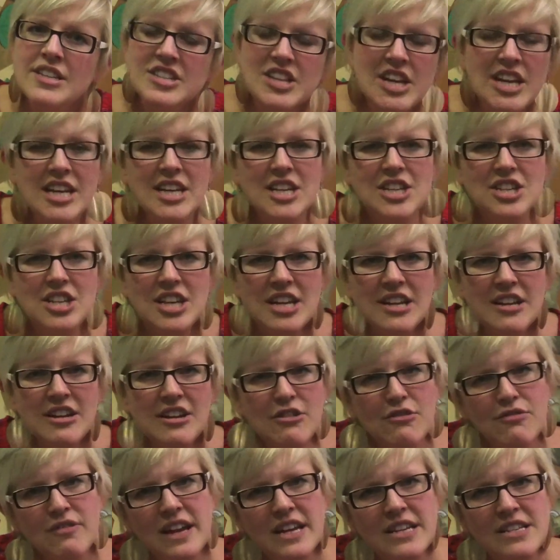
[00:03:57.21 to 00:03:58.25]
teaching
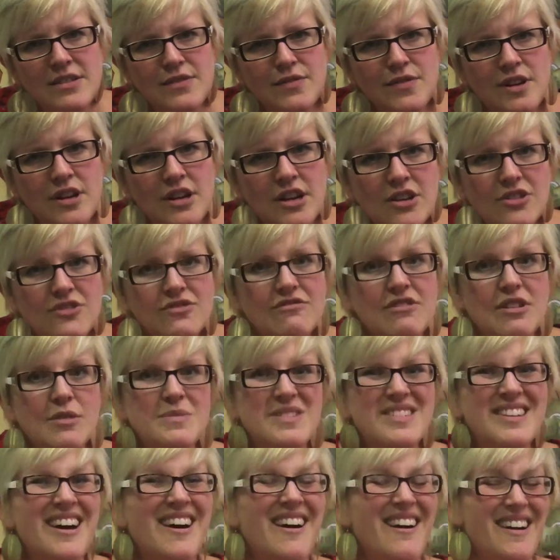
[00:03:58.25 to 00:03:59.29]
and creative
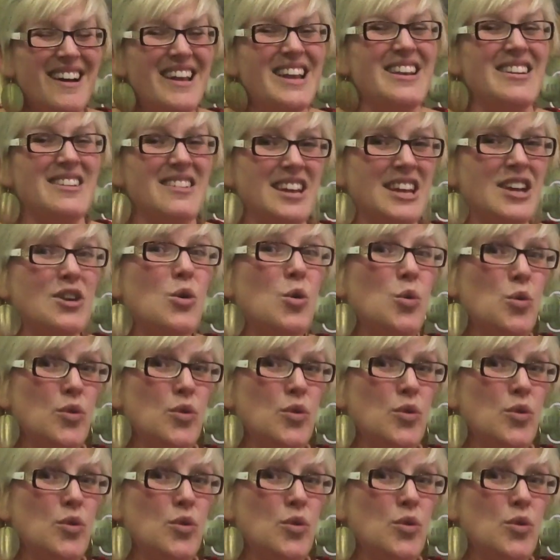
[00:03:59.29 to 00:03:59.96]
classrooms, I like